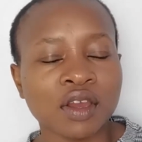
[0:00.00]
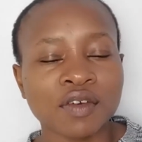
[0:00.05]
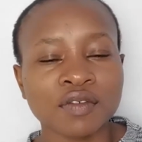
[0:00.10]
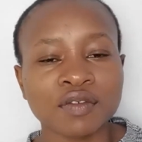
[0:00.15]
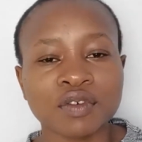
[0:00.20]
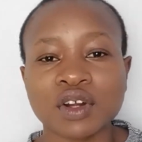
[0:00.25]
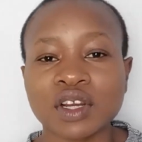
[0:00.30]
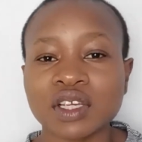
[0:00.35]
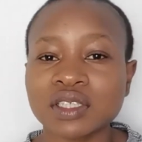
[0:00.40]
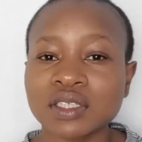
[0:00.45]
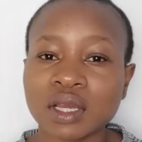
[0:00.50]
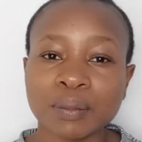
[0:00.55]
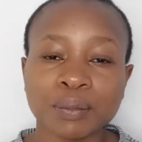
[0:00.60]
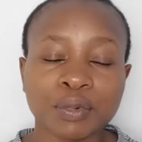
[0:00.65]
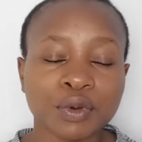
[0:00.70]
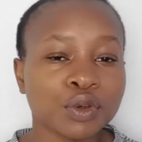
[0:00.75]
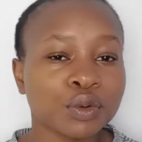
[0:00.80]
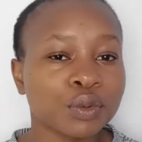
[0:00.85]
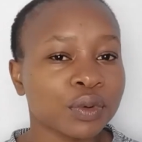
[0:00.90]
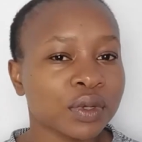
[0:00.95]
For
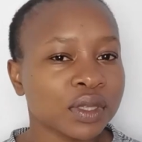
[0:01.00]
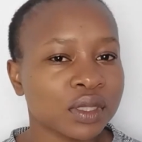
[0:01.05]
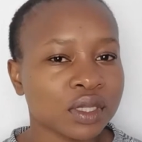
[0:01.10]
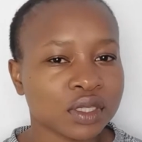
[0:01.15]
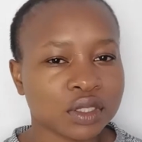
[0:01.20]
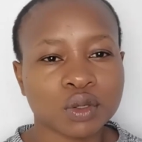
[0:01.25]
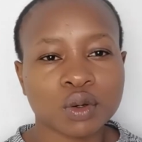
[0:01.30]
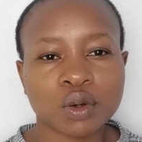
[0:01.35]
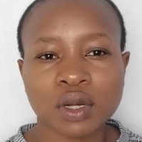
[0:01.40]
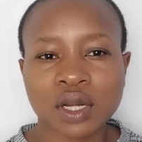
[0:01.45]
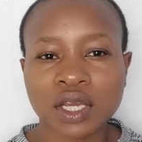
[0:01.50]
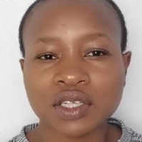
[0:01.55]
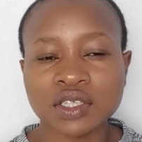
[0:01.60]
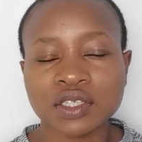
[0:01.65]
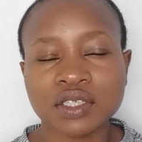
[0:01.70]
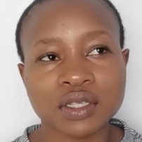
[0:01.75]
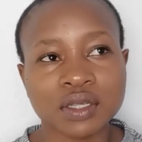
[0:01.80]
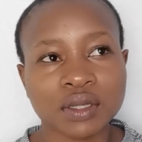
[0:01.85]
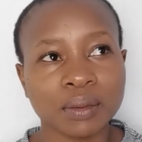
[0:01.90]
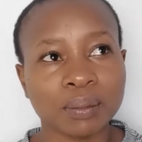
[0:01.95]
example, you win the
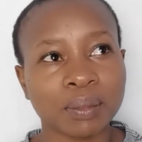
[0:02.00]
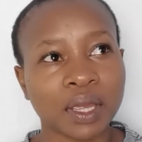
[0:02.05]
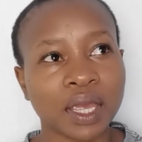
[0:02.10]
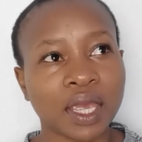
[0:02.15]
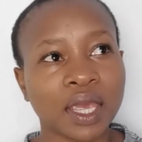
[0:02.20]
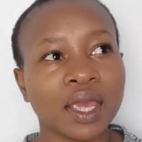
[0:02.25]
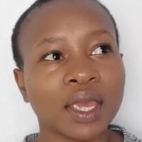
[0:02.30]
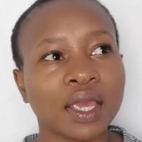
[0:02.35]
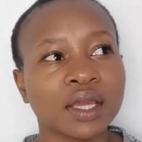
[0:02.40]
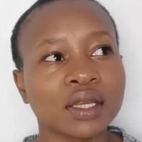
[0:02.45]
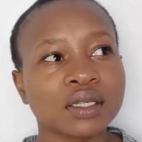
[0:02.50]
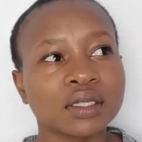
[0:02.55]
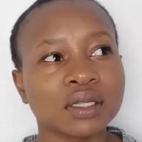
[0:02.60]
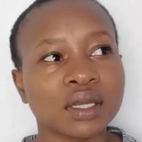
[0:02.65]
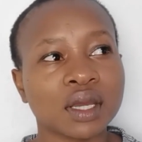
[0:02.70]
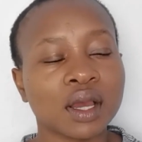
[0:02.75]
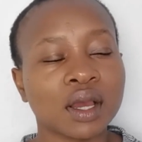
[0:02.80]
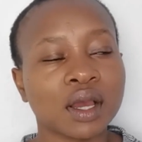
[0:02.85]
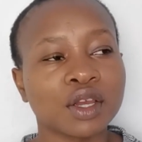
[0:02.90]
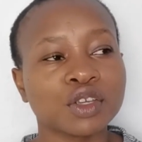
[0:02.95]
scholarship and
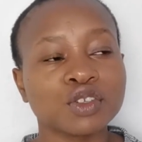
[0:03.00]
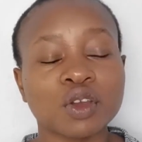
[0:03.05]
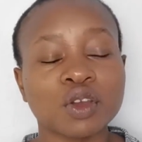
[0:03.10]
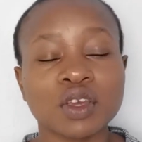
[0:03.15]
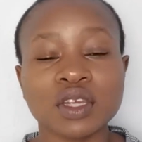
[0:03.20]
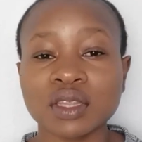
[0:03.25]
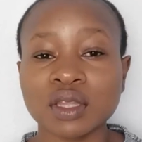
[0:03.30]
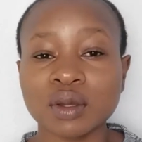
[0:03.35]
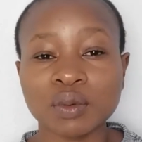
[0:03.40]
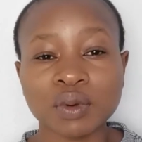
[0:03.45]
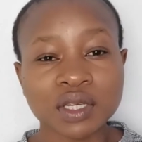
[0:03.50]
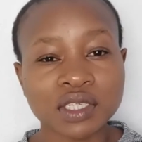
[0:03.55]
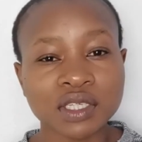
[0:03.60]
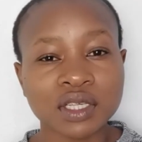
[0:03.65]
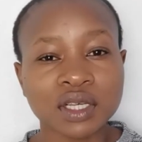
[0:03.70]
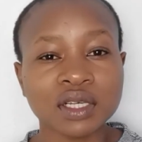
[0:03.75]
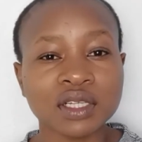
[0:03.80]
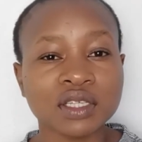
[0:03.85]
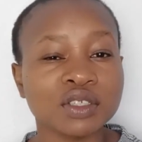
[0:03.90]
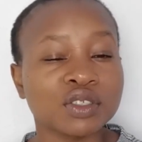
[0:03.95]
you're in the
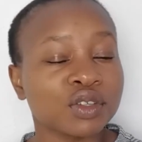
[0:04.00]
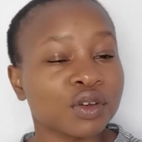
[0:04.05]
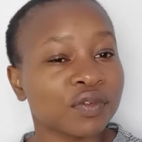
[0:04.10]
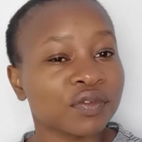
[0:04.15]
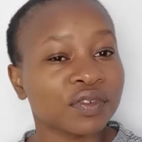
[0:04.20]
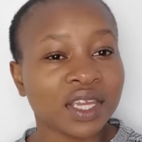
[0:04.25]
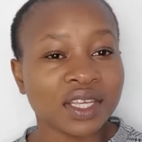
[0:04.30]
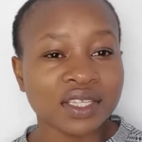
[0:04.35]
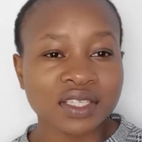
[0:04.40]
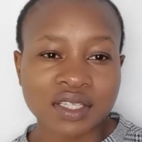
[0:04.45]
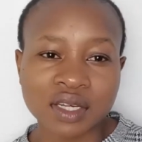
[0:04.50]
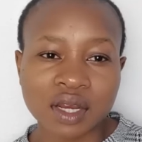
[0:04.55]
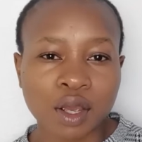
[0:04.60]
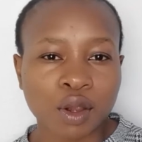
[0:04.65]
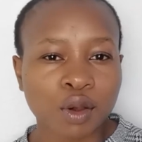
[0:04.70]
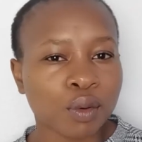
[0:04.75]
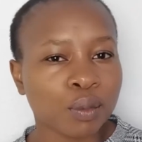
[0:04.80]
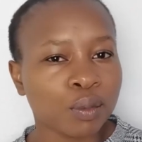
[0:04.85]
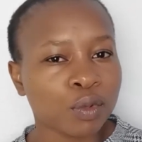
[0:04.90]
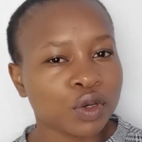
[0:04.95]
waiting list of getting
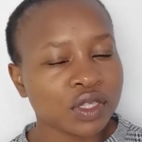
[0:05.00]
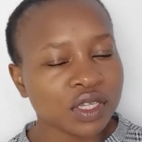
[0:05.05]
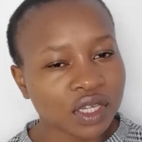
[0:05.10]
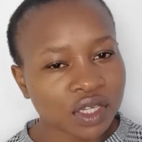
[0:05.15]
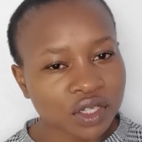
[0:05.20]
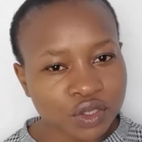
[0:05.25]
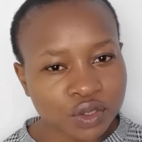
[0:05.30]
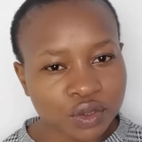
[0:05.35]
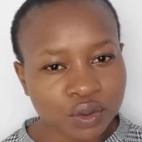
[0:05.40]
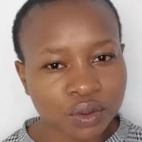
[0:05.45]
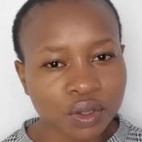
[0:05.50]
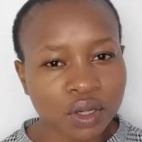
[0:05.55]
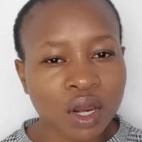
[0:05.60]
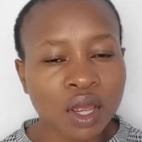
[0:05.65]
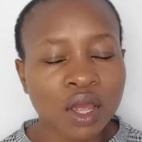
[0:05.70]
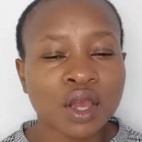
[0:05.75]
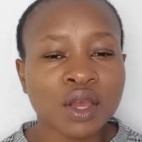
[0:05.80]
accommodation.